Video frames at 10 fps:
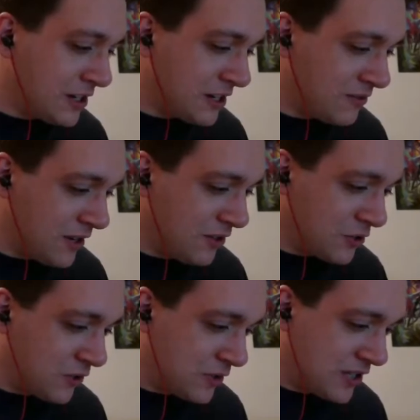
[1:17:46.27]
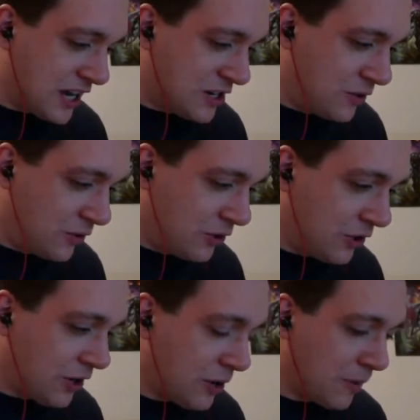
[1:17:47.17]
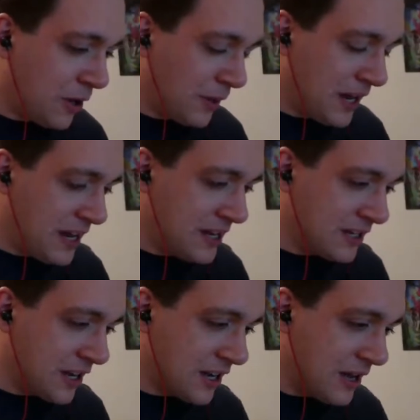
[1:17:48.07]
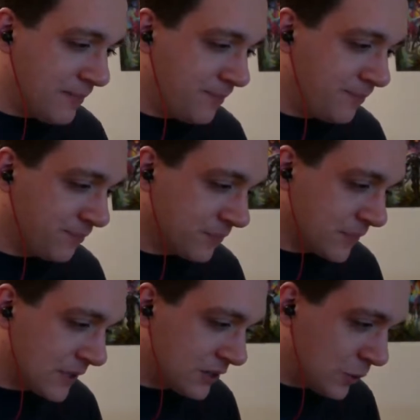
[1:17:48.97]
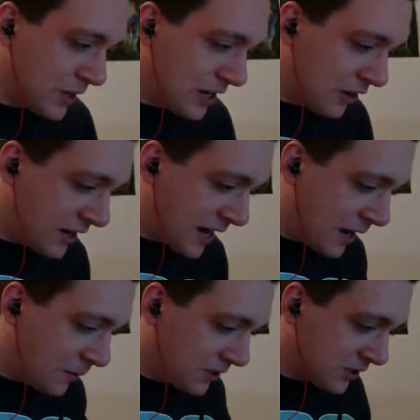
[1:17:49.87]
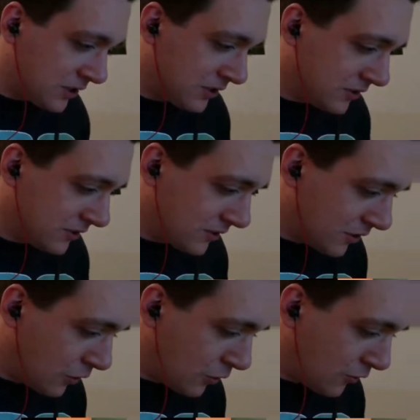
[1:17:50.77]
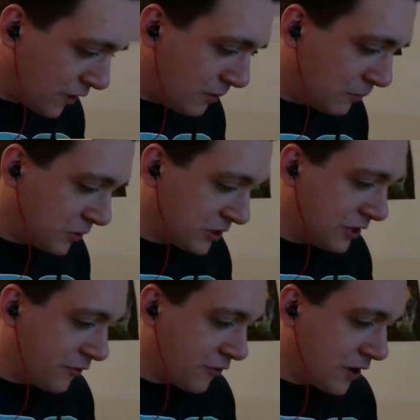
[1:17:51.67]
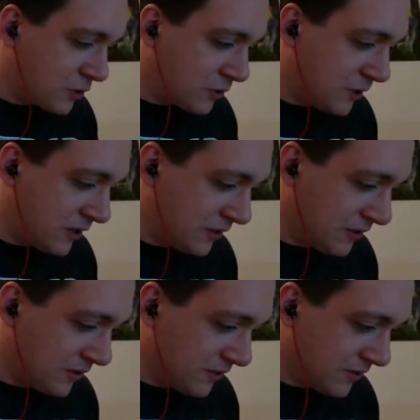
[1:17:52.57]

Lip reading: Well, actually, I'm not sure it was sadden you or not. I played 29 hours of Monster Hunter 3 Ultimate.